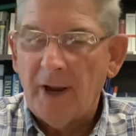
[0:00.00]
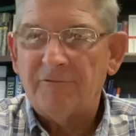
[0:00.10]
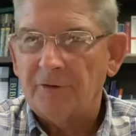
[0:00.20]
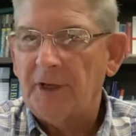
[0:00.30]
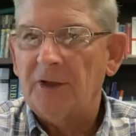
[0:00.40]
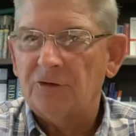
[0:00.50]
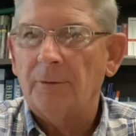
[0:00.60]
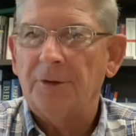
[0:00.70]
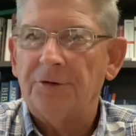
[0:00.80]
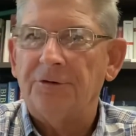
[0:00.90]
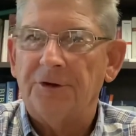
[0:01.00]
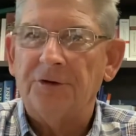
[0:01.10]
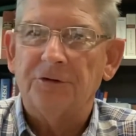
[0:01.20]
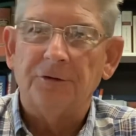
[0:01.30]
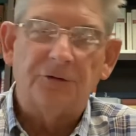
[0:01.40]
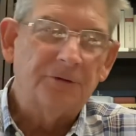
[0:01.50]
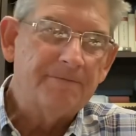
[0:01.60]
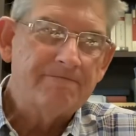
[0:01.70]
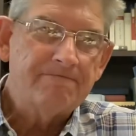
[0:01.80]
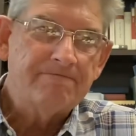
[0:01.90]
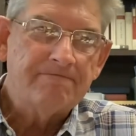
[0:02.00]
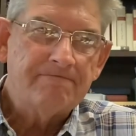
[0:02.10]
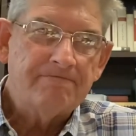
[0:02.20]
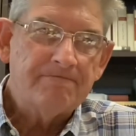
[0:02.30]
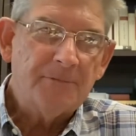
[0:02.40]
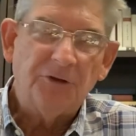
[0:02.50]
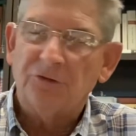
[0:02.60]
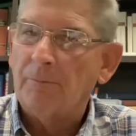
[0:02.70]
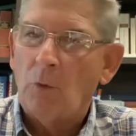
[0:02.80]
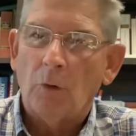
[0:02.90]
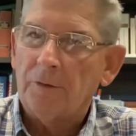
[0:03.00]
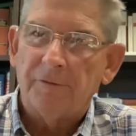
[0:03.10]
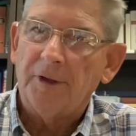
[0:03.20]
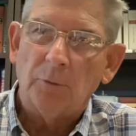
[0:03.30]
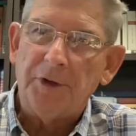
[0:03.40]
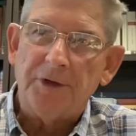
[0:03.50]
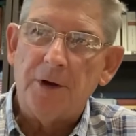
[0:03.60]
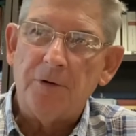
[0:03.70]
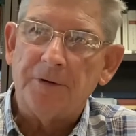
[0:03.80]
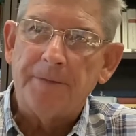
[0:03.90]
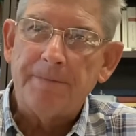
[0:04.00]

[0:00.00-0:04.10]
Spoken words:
forget some of the traditions. It's important that we don't.